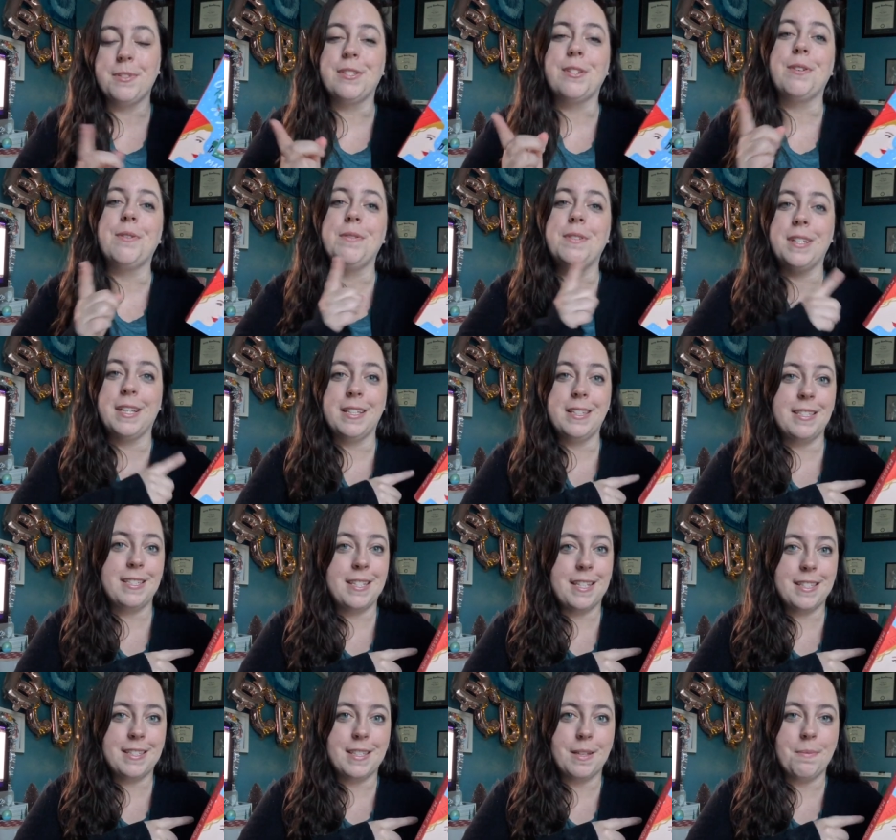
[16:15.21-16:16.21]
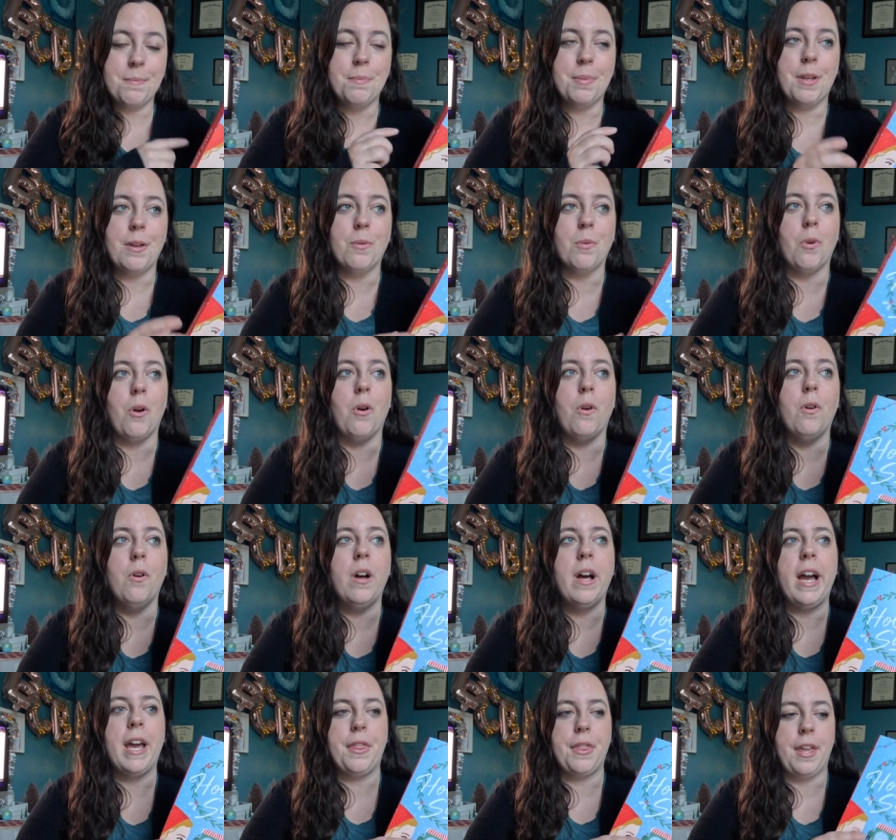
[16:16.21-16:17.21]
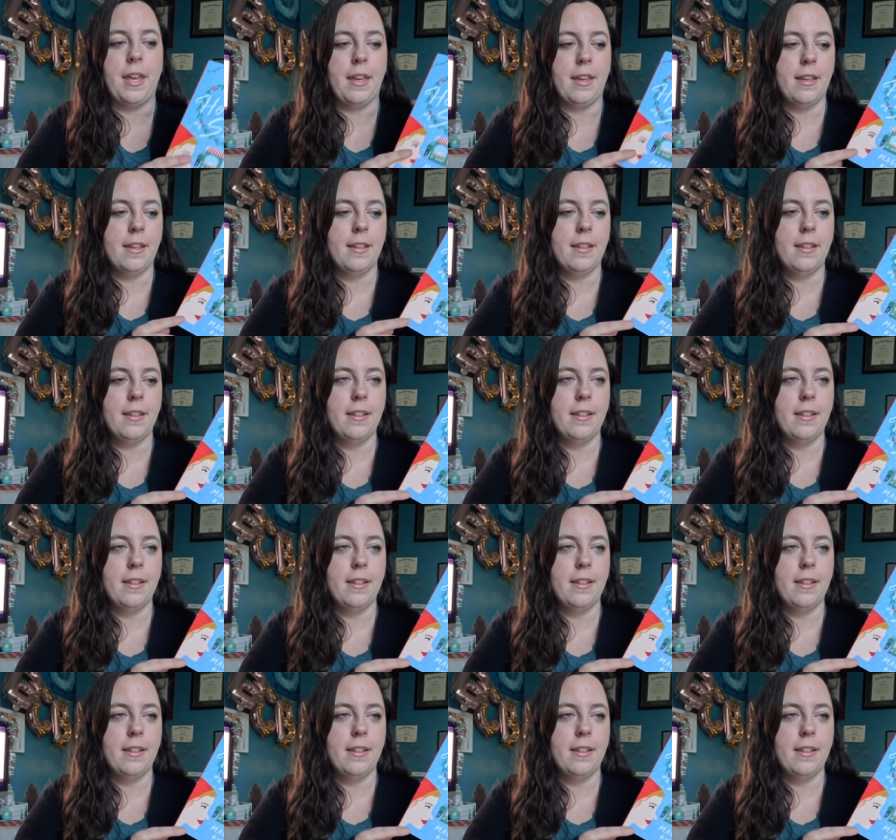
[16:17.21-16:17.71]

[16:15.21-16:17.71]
So you did see some B roll, I think.